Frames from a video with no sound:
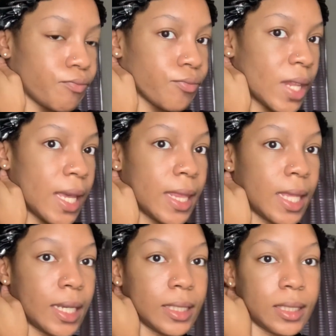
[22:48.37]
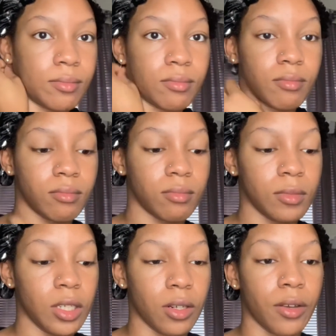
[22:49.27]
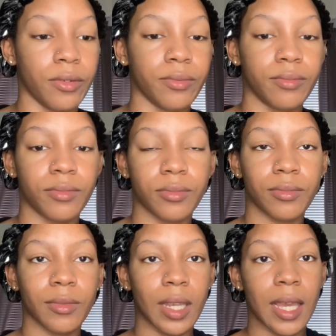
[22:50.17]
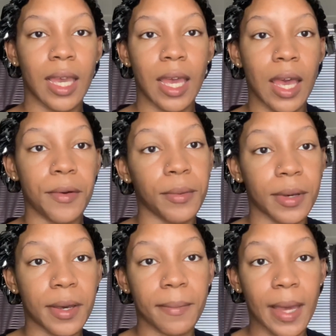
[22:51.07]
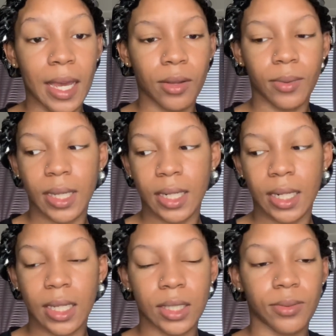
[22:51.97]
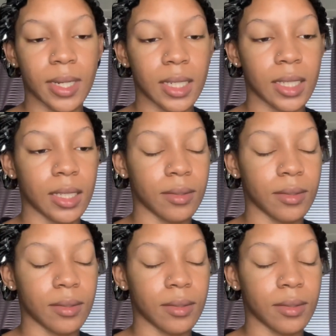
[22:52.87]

And then, you know, we'll come back when it's ready.